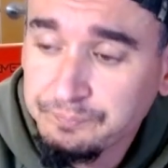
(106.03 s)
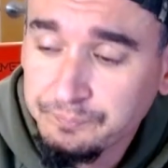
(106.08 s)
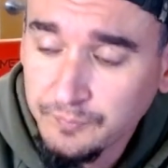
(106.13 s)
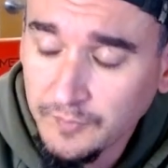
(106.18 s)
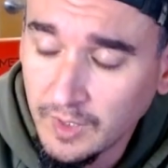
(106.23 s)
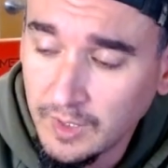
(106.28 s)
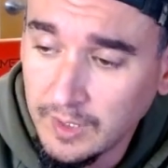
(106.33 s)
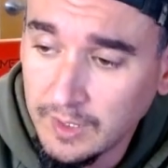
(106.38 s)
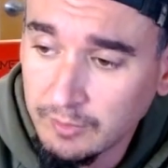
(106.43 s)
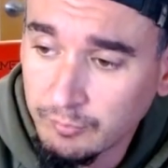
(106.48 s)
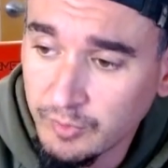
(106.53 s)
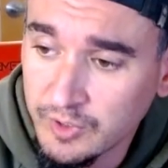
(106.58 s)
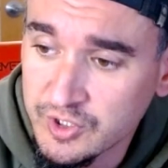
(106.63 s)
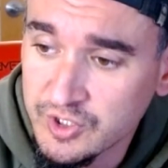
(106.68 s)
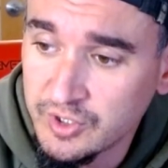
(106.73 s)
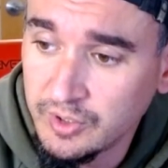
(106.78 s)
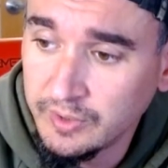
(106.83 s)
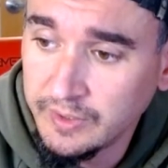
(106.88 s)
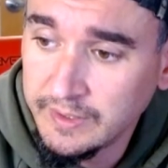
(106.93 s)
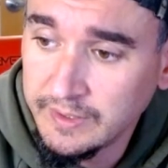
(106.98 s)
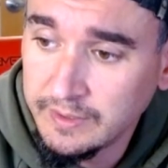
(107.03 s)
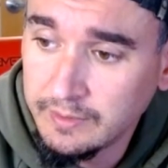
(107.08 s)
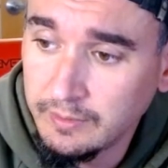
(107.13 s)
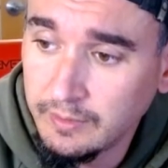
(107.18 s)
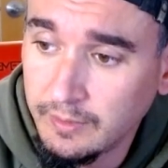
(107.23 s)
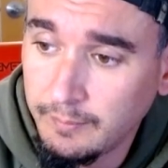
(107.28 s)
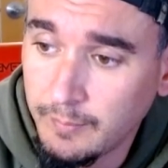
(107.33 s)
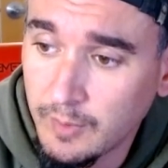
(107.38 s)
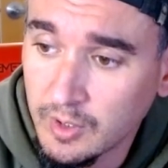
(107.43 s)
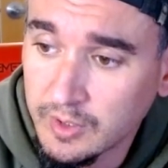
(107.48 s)
Originally,
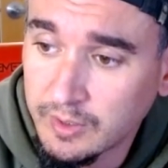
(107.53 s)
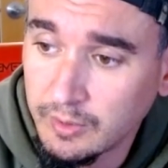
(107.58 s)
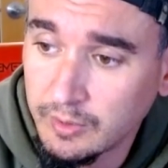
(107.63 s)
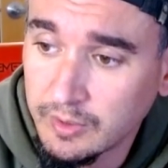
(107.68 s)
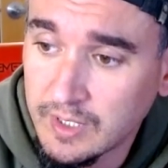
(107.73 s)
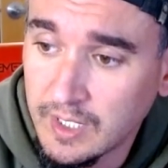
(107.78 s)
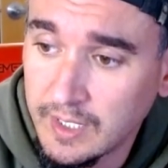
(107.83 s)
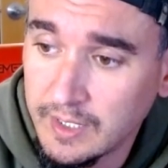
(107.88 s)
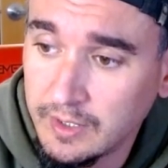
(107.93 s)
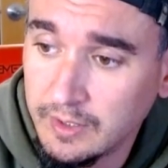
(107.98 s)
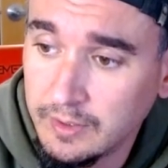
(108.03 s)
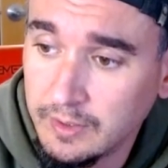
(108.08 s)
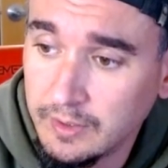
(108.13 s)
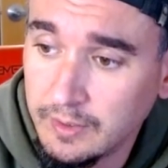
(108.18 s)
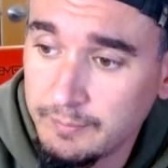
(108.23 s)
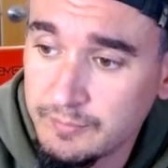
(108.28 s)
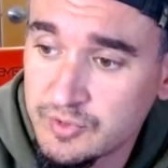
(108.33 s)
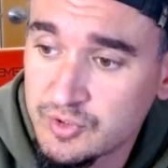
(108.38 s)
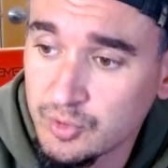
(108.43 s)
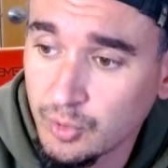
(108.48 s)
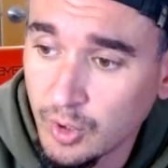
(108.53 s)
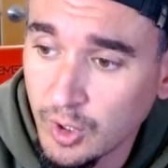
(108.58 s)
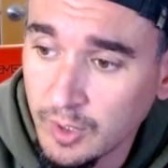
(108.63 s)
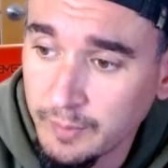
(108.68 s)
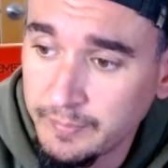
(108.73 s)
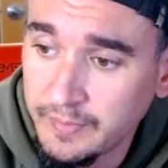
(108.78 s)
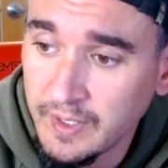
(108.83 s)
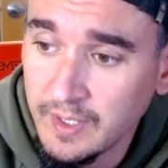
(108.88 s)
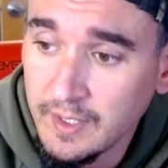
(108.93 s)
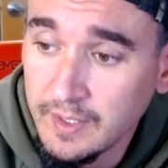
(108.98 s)
the market kind of
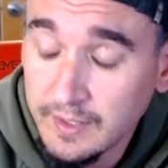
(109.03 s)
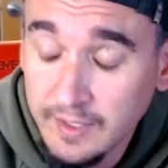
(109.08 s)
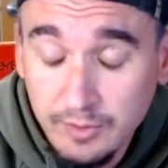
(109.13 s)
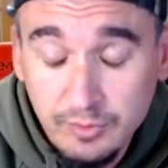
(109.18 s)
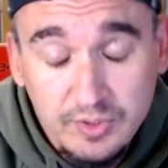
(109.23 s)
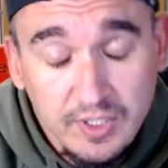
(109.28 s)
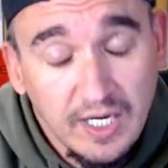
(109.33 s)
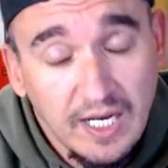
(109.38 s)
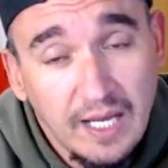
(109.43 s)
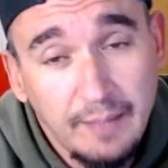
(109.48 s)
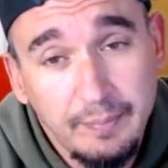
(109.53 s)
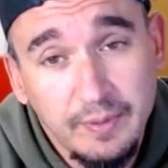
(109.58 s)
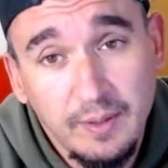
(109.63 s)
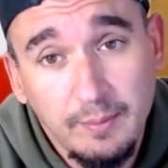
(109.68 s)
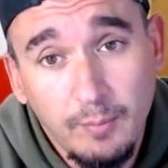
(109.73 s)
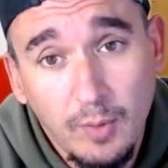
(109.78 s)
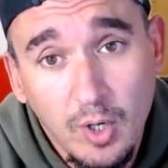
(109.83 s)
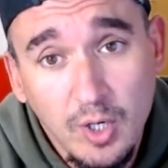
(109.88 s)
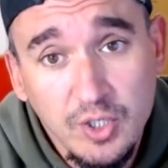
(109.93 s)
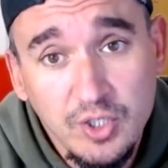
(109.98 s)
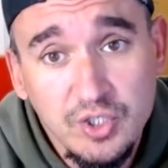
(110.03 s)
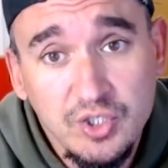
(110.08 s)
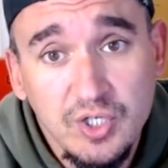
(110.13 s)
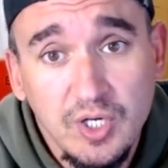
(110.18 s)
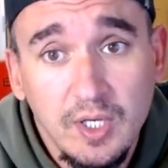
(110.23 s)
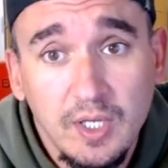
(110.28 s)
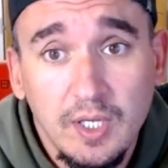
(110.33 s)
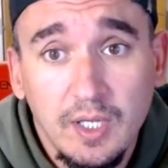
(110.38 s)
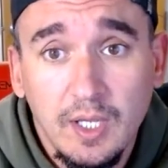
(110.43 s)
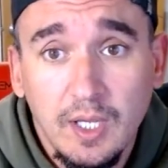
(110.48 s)
absorbed it was gonna happen in March.
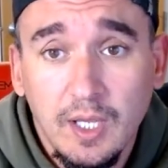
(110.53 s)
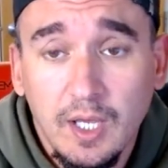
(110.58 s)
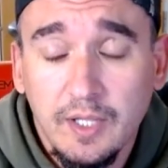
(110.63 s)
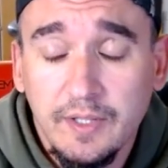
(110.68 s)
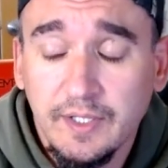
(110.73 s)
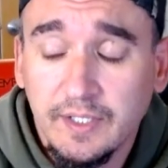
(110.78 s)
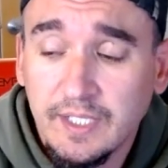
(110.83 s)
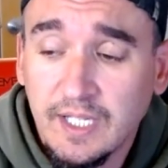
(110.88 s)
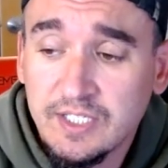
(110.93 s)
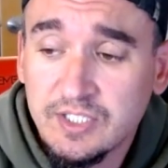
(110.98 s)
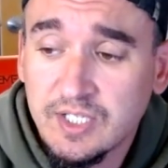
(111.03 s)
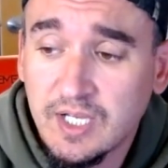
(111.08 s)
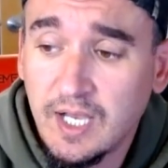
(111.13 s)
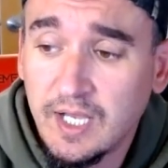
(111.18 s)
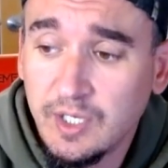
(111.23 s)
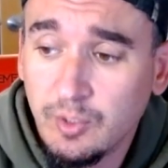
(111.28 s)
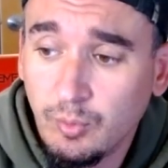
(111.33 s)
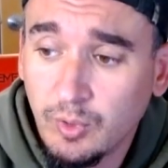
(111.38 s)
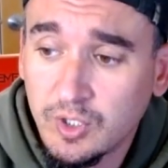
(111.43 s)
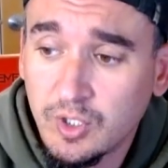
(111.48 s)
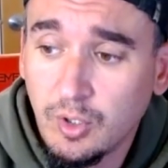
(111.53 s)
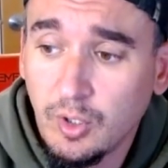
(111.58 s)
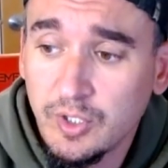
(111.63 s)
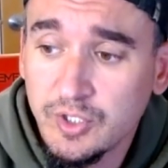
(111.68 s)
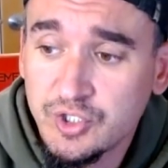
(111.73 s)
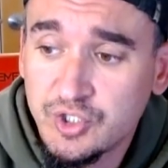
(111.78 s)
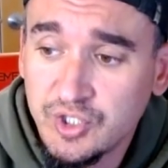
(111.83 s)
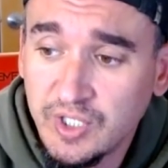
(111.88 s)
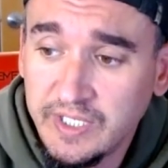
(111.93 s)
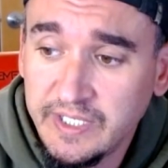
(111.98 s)
I think that's kind of what caused
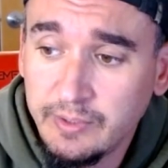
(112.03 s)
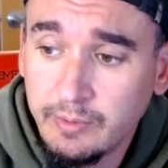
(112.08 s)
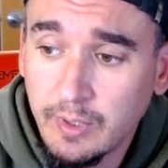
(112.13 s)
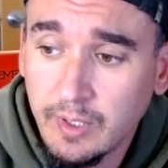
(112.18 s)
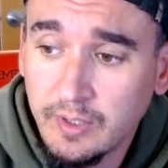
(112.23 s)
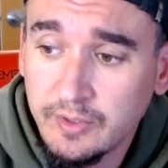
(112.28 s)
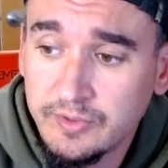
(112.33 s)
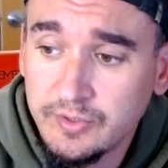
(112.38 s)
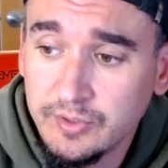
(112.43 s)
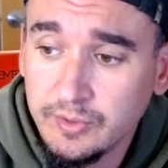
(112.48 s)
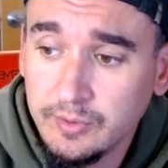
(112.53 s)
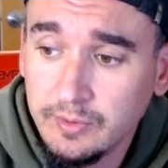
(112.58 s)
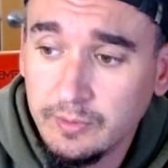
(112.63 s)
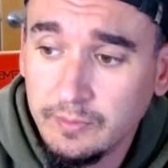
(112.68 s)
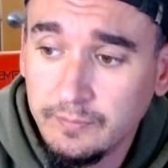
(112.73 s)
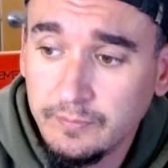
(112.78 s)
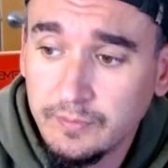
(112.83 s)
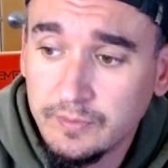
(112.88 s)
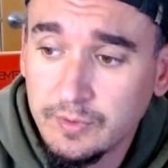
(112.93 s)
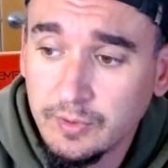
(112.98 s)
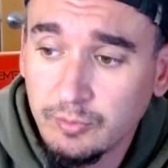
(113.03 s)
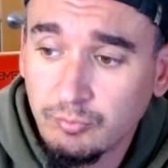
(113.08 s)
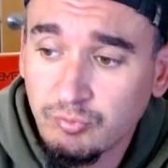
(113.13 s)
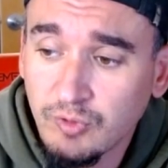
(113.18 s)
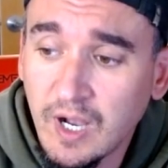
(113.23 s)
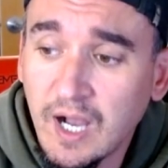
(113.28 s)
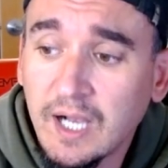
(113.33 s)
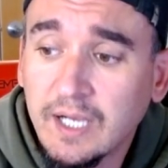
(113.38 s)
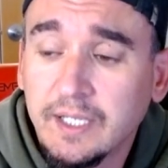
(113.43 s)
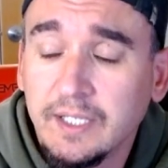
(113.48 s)
January to
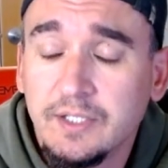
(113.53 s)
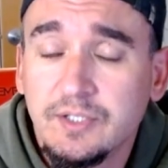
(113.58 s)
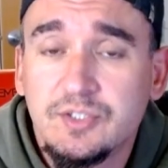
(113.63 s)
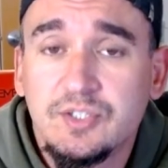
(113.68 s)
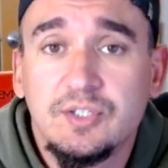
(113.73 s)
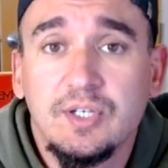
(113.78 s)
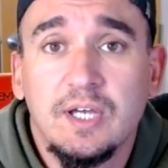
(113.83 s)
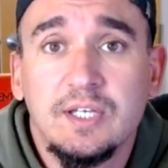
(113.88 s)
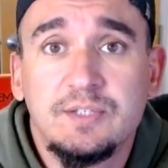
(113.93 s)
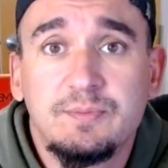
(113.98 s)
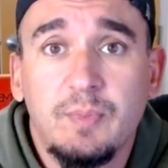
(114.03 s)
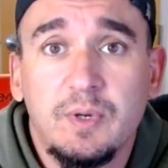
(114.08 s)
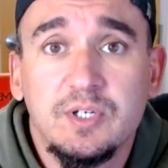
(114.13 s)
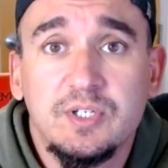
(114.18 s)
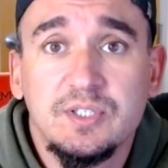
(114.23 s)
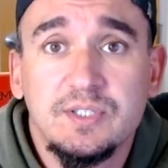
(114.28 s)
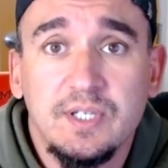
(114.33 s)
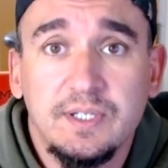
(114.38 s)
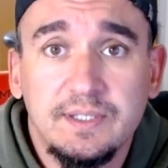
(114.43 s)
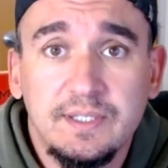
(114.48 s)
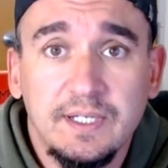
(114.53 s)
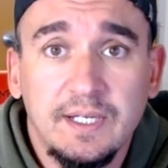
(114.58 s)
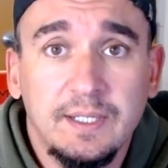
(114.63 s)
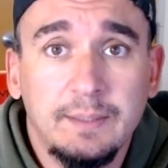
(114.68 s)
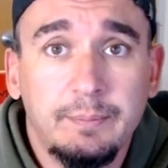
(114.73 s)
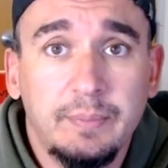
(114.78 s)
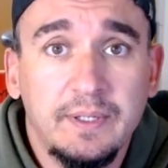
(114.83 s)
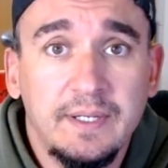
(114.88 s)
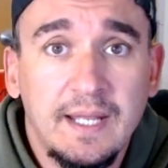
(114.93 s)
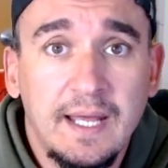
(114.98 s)
rocket as much as it did,
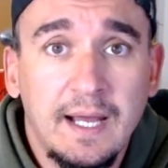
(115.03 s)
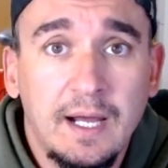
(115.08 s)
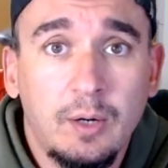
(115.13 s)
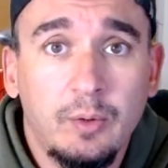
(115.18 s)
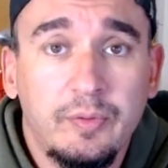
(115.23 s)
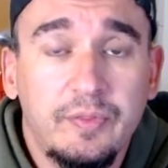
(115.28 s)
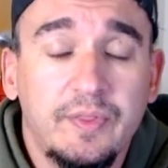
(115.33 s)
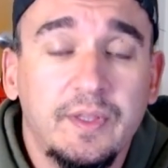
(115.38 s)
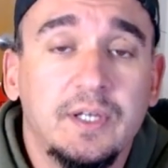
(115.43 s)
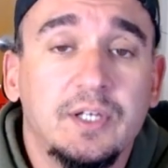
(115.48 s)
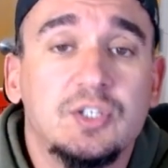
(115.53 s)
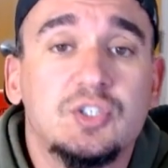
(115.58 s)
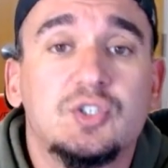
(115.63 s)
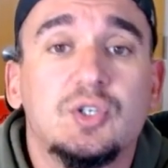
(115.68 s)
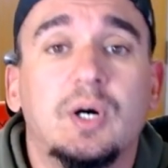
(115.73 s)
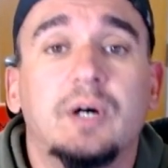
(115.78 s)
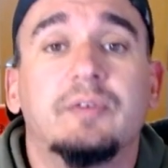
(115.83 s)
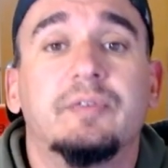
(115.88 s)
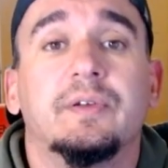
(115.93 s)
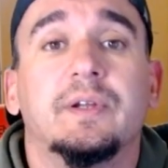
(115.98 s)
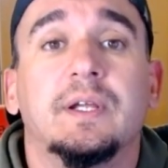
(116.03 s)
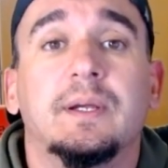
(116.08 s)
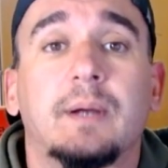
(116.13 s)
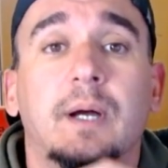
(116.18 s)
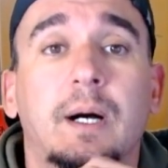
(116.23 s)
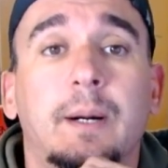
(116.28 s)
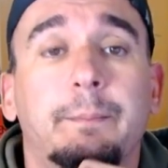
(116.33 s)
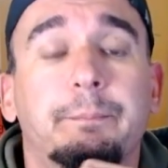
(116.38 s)
but now things softening up